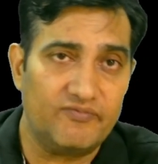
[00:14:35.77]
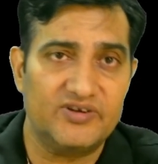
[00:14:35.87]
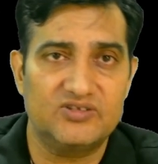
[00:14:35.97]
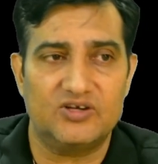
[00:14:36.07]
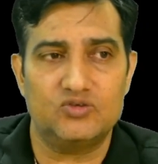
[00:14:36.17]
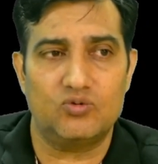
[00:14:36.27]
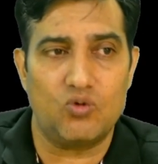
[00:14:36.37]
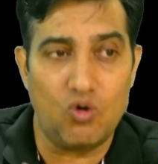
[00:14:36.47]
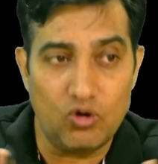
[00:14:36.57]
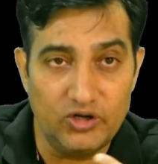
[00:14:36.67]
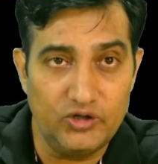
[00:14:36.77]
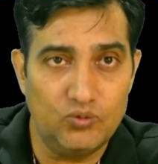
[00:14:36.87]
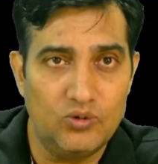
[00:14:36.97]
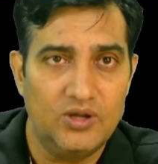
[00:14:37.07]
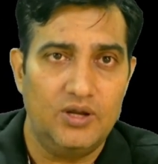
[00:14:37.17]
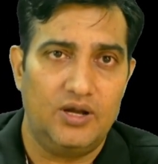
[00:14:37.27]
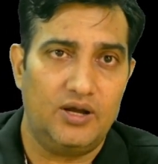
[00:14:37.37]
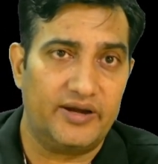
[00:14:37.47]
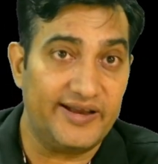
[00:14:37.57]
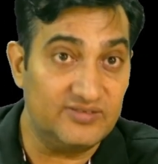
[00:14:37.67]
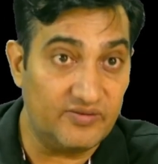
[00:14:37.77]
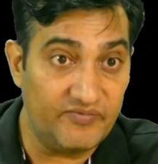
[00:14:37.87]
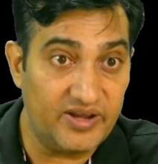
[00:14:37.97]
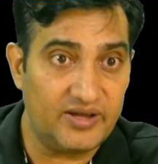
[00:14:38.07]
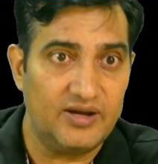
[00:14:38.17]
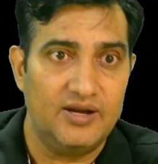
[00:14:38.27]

research on all new ransomware,